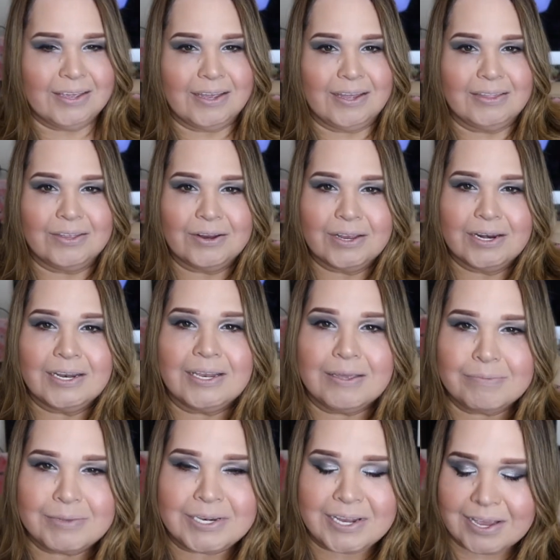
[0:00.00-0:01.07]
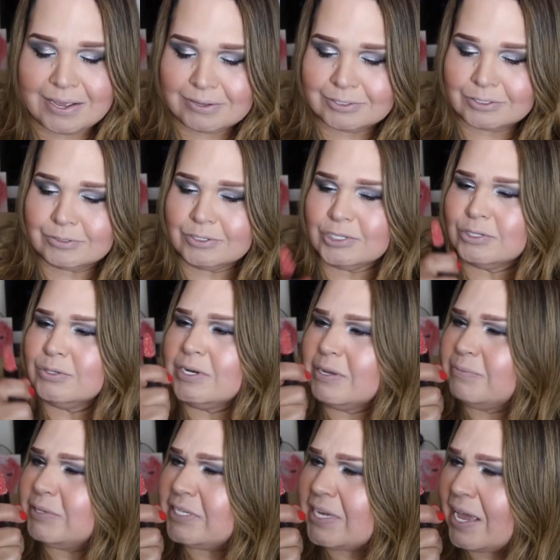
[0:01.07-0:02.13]
And they're going to let me down. So don't let
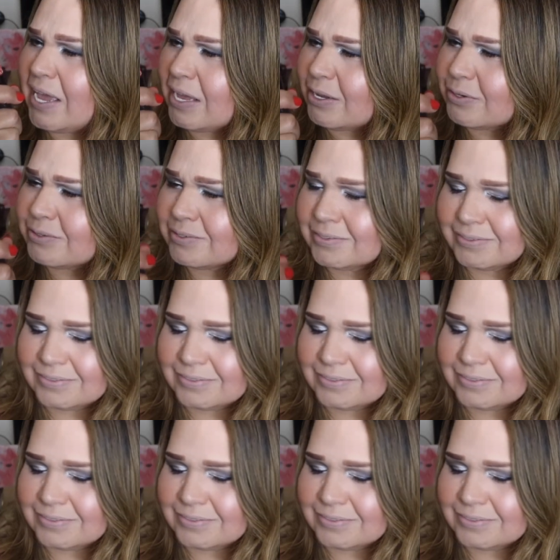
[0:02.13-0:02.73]
me down.